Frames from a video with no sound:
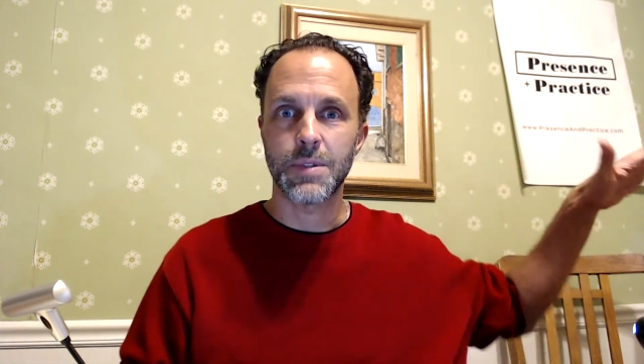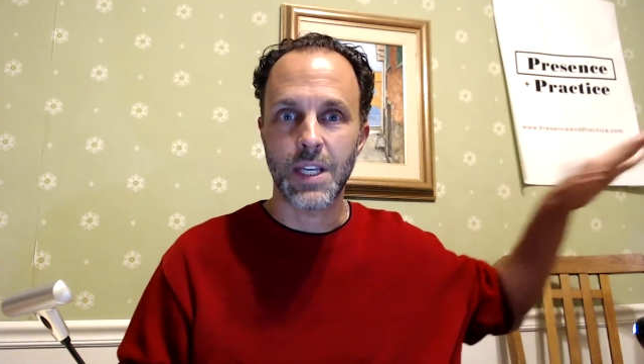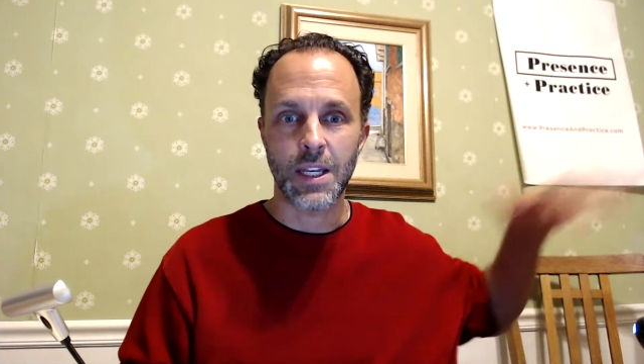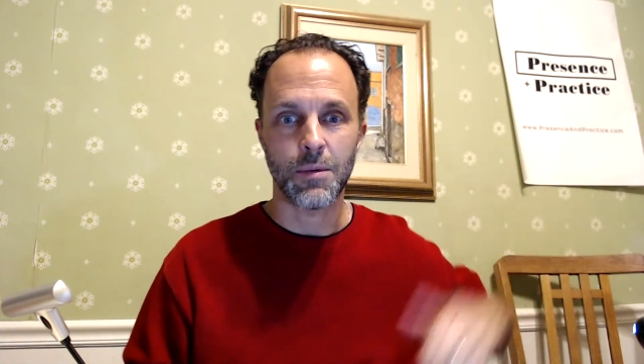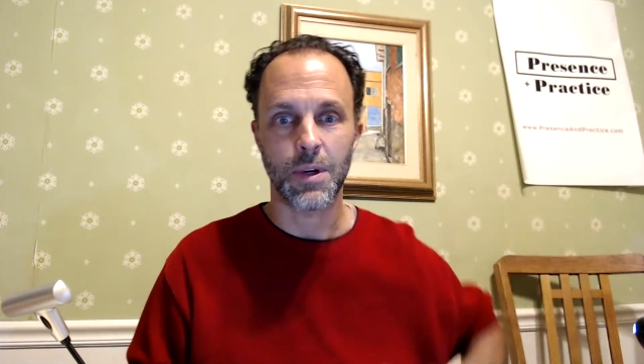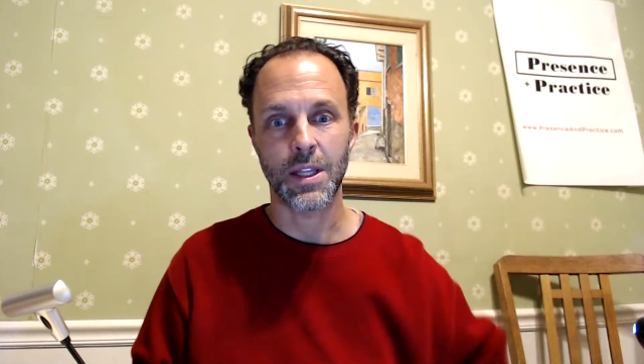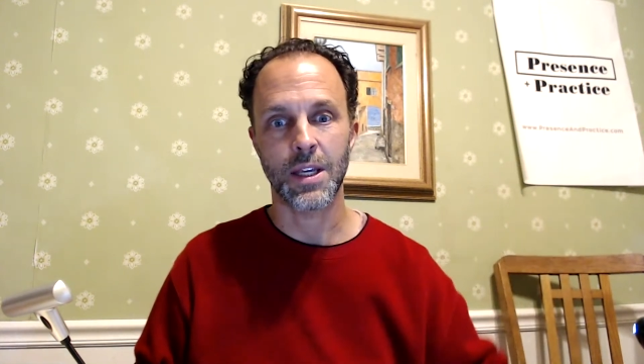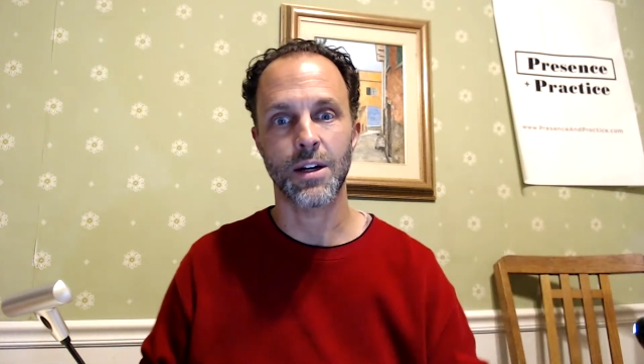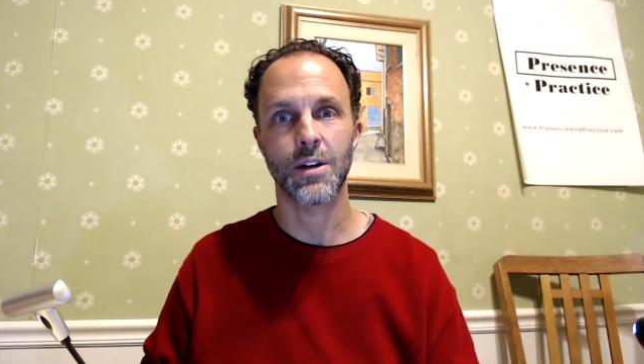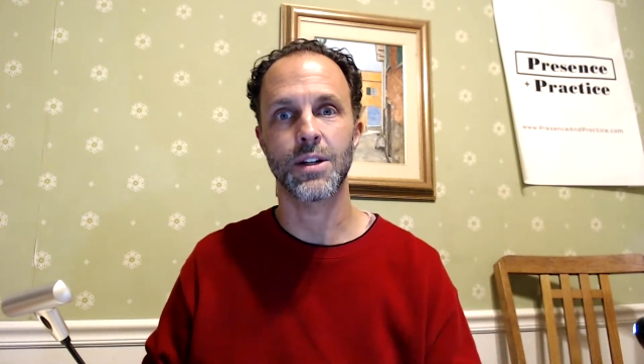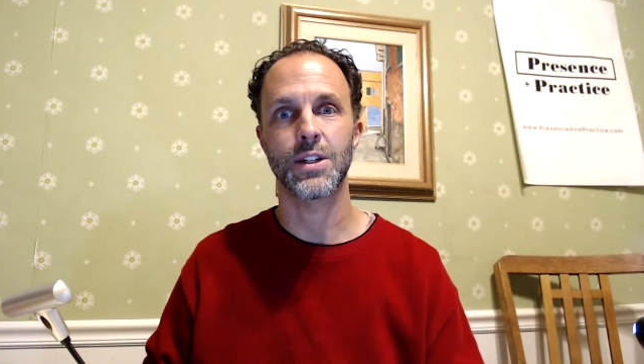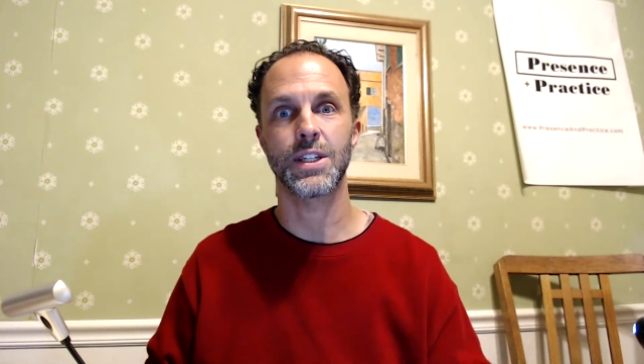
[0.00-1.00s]
standing right there,
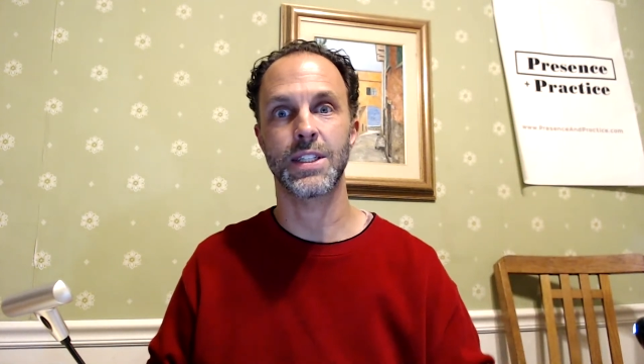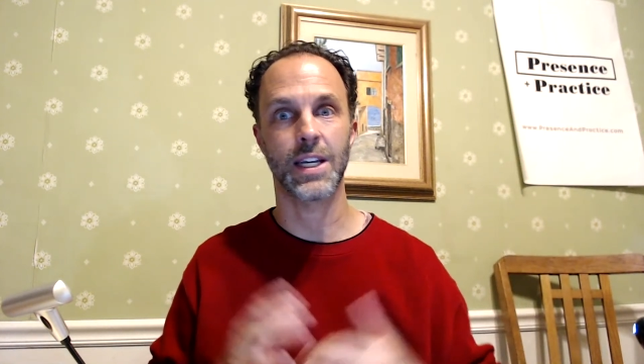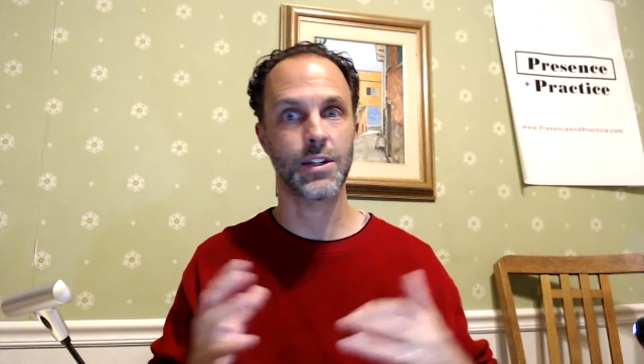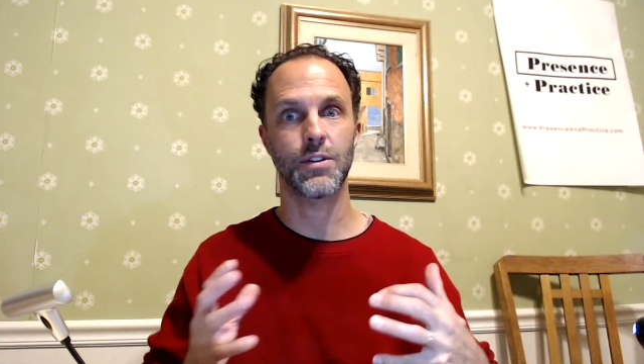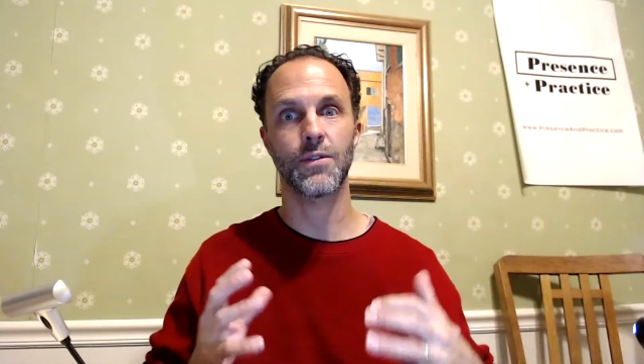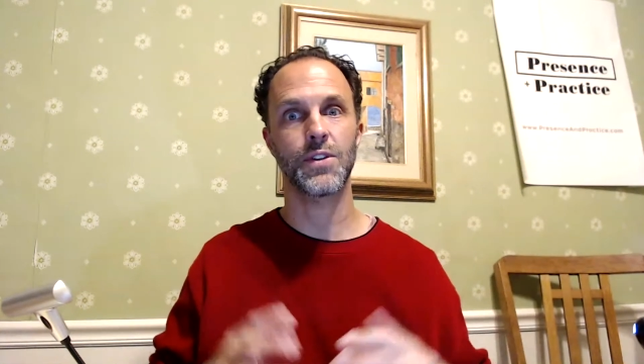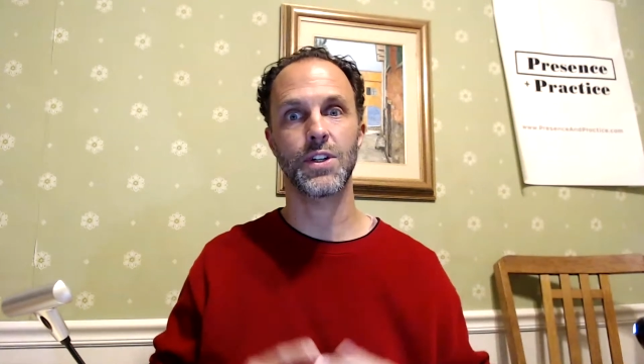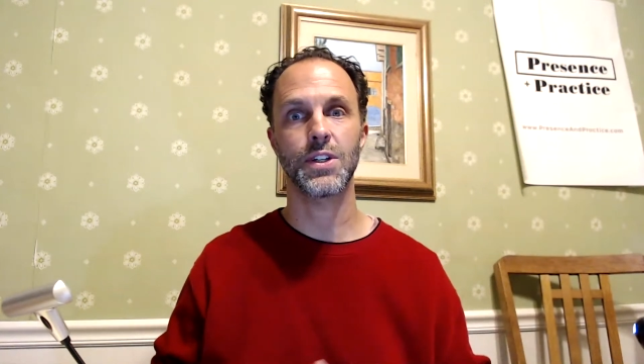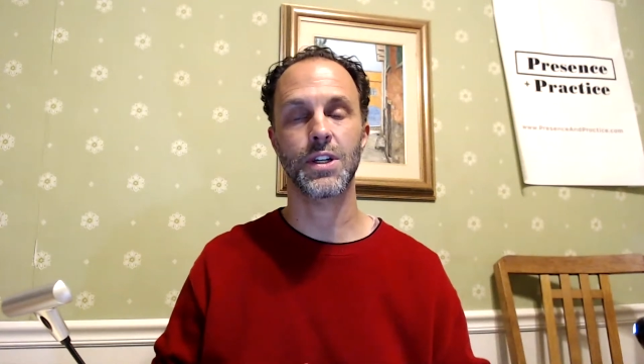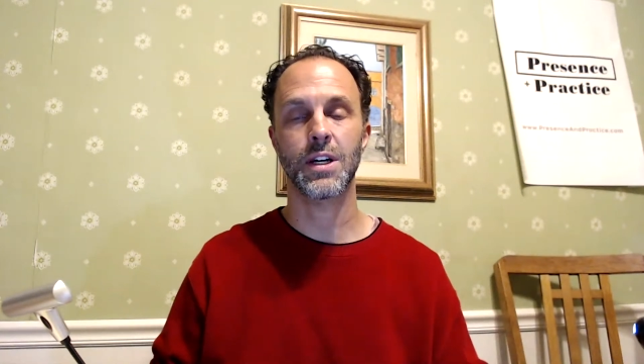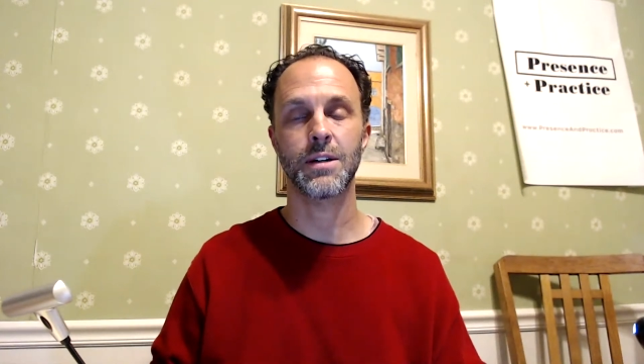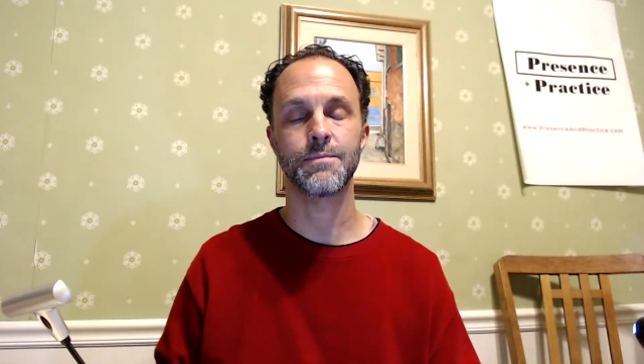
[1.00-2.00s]
and she's not sure if she
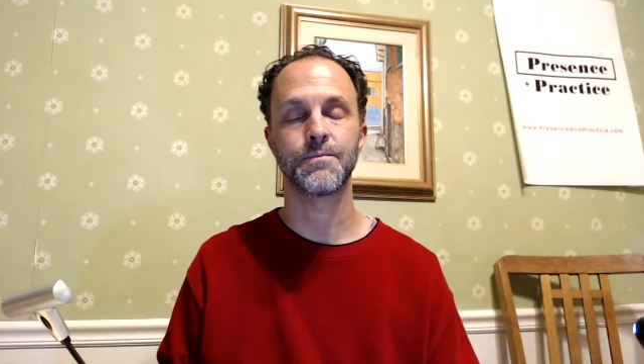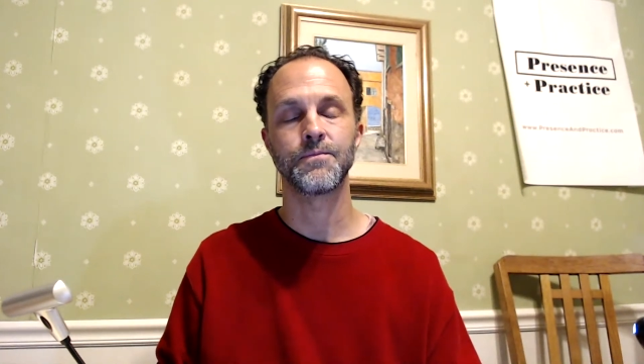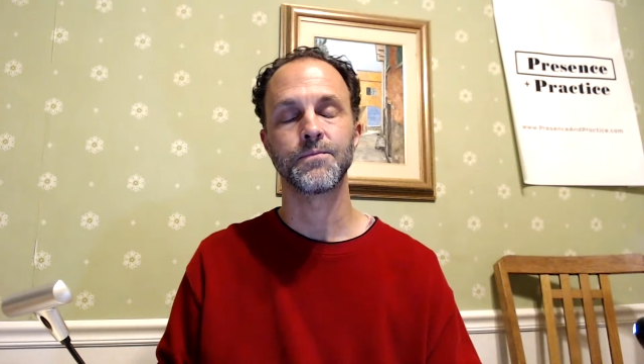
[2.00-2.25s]
should come.